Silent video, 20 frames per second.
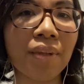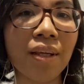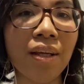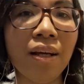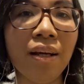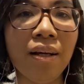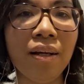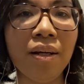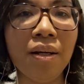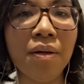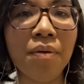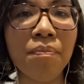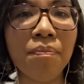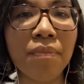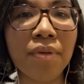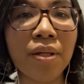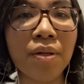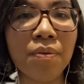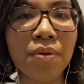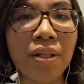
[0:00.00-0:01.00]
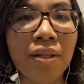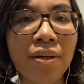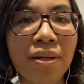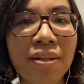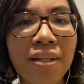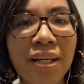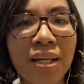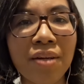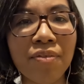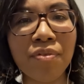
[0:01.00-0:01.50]
You were learning
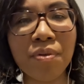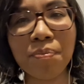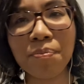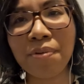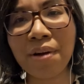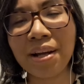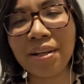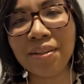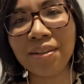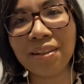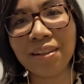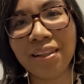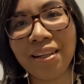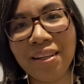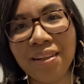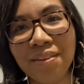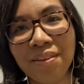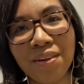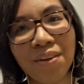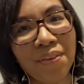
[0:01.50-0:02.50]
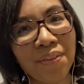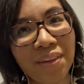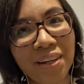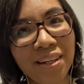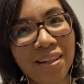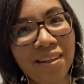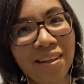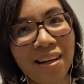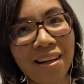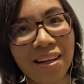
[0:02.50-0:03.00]
it from practically
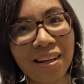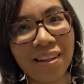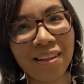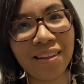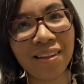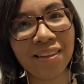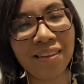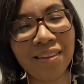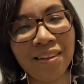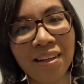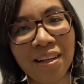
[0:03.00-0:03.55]
nothing and